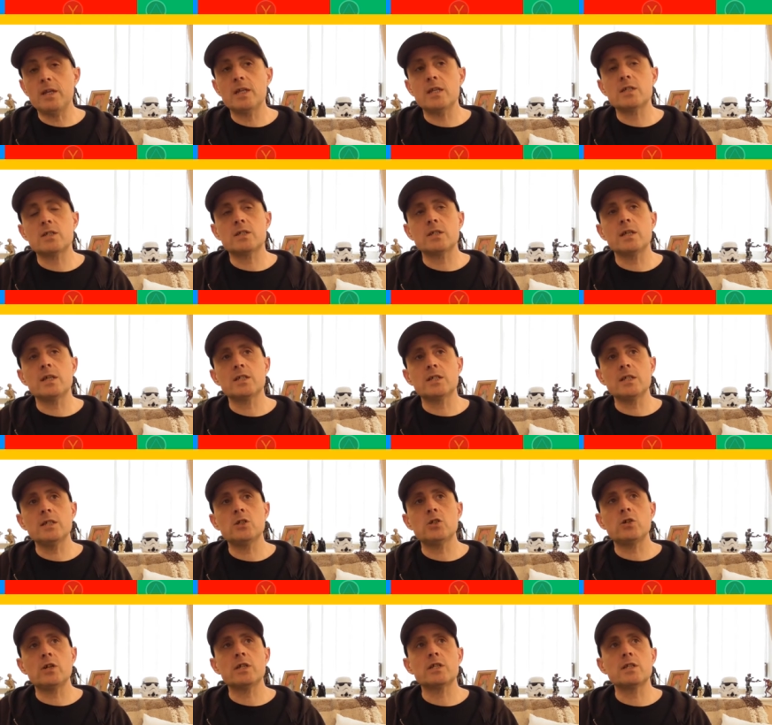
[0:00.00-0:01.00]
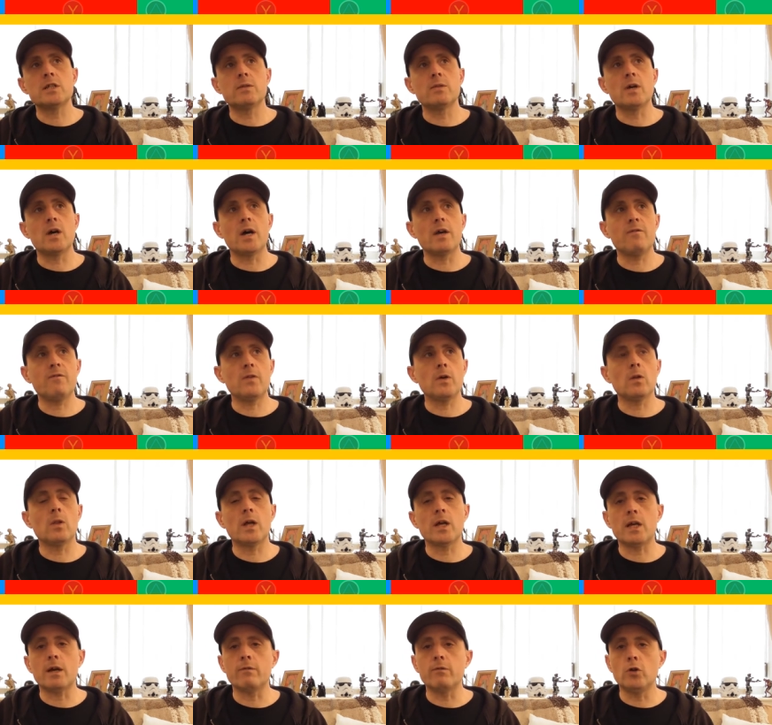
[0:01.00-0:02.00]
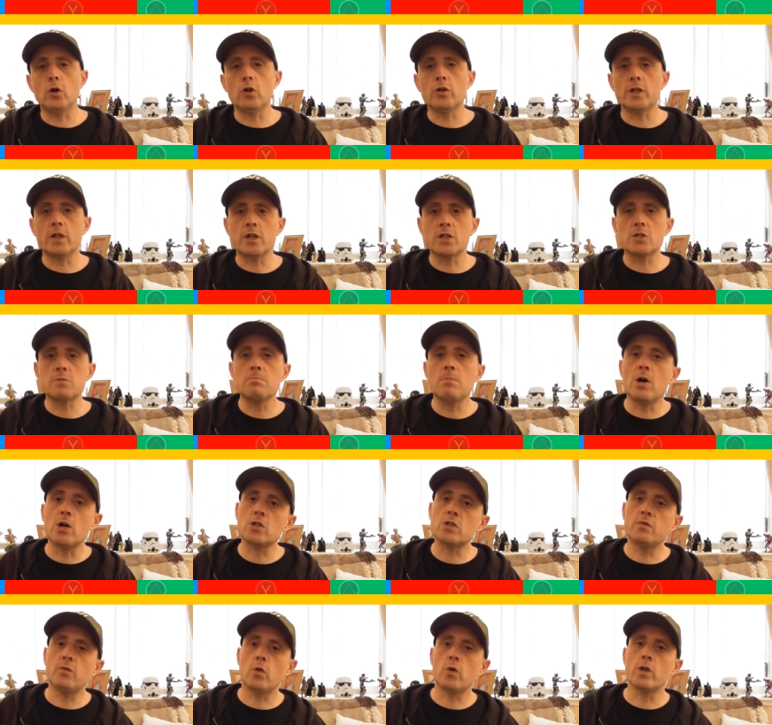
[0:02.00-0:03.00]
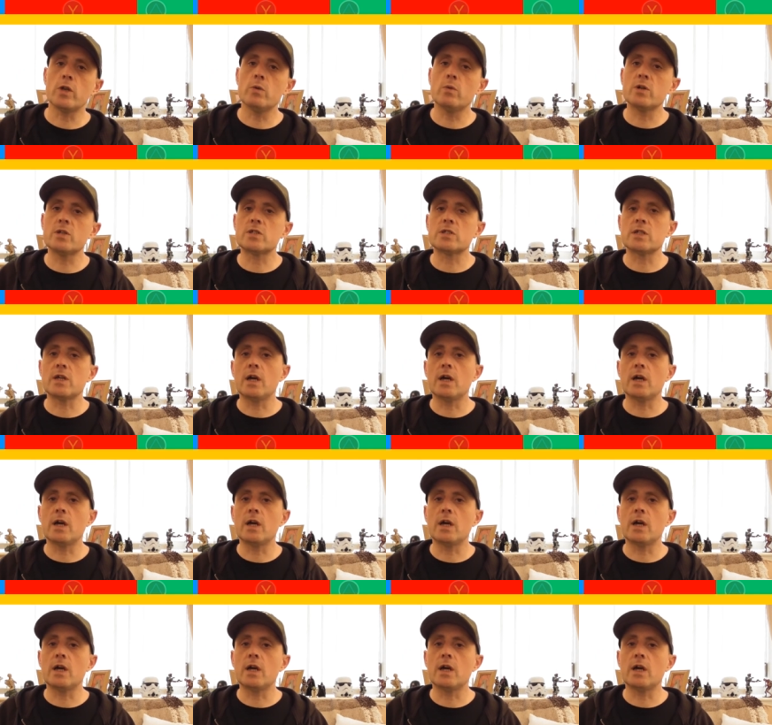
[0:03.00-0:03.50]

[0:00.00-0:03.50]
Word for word: it's it's interesting that I feel like I've not done as much for you as uh,